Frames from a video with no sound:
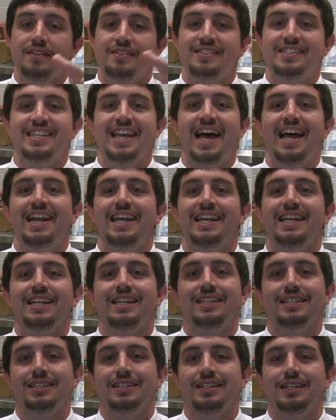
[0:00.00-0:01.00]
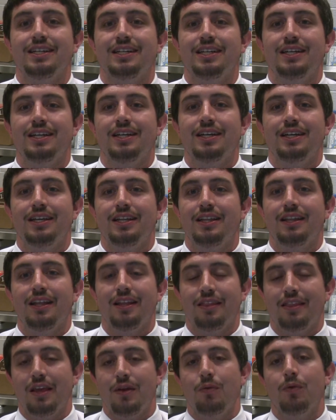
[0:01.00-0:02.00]
setting
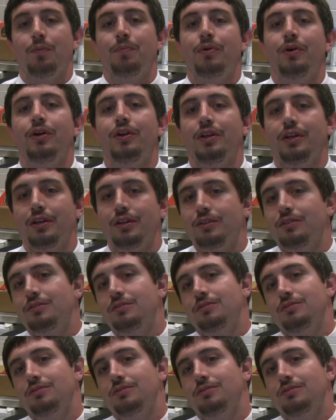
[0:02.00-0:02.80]
that they were put in.